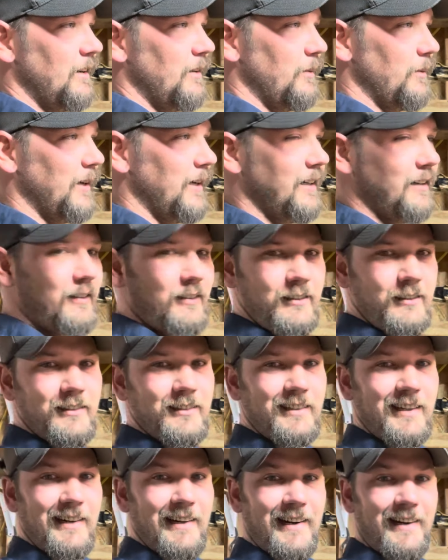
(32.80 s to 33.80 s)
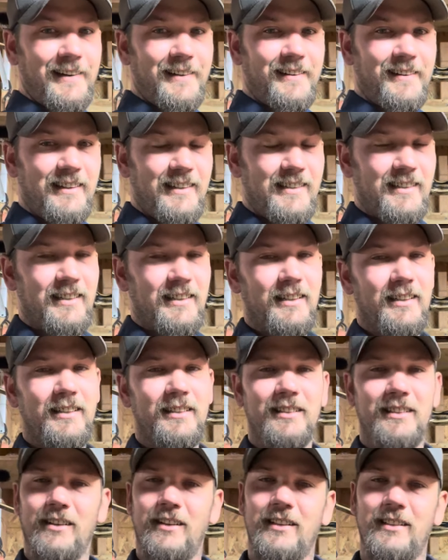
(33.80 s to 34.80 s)
well, can I do it?
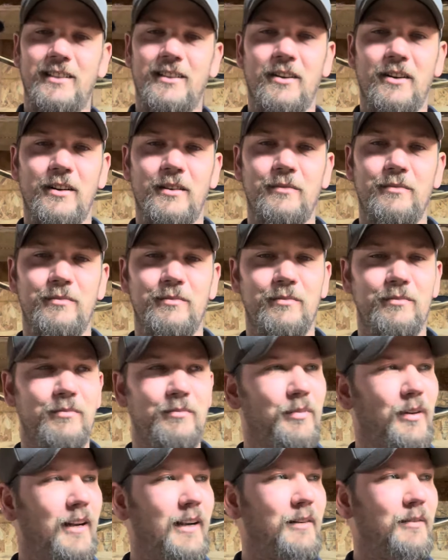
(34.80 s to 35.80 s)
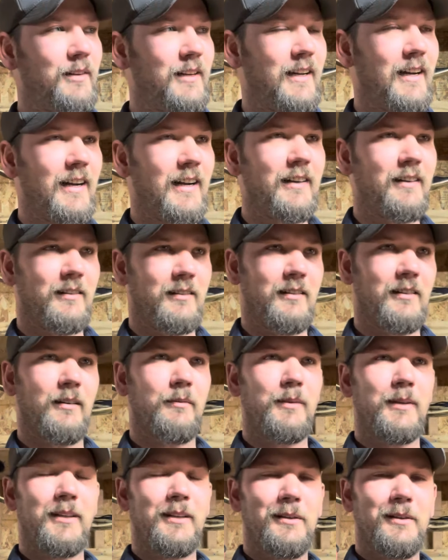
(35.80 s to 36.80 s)
So I started playing with that and I've
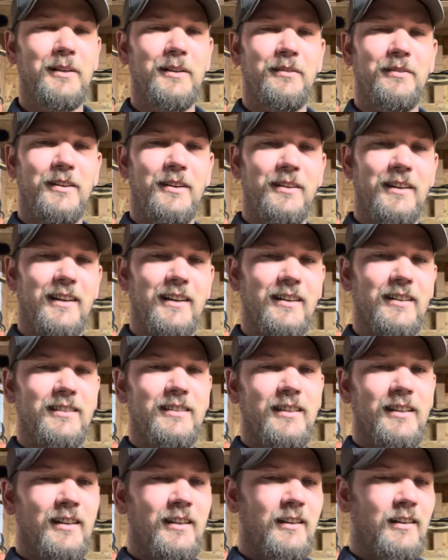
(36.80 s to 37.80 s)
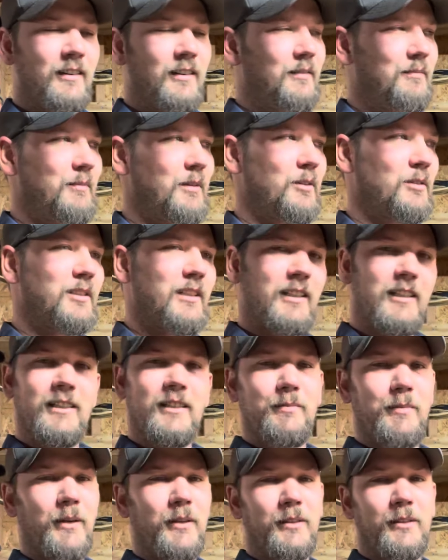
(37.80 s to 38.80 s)
been doing it a few years, mostly
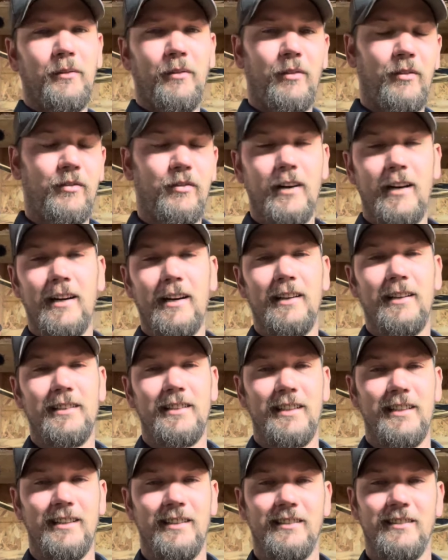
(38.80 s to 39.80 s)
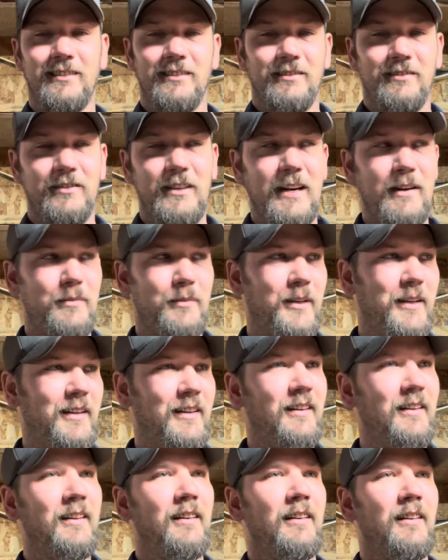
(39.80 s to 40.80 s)
just building for friends and family.
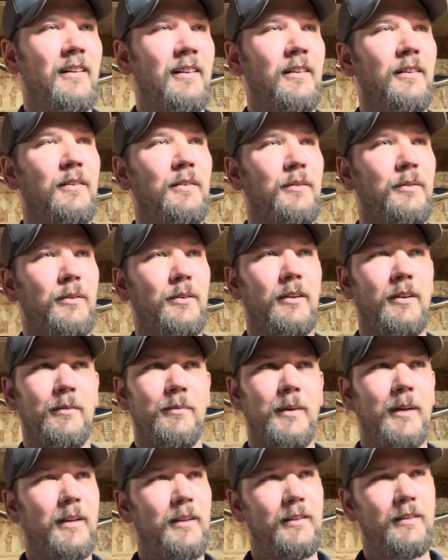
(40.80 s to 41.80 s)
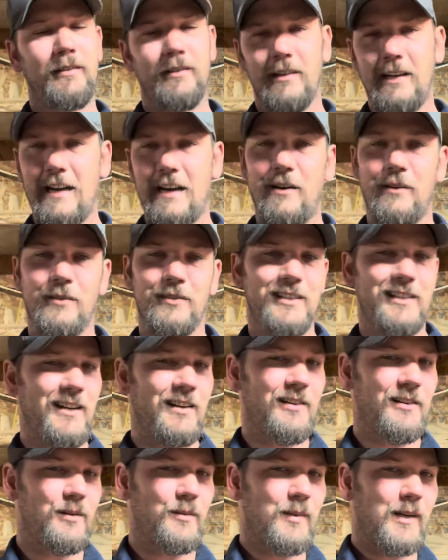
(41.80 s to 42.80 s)
Well, I've been now
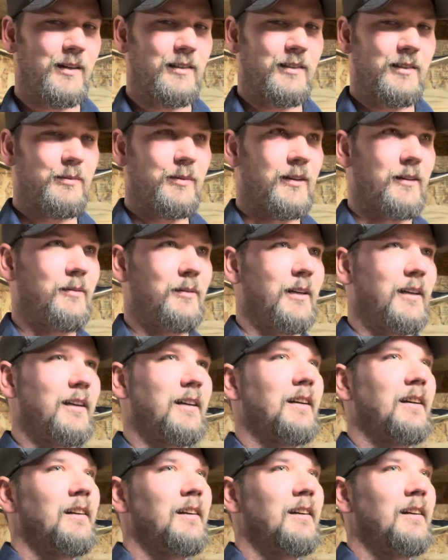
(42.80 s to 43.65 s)
selling them out to public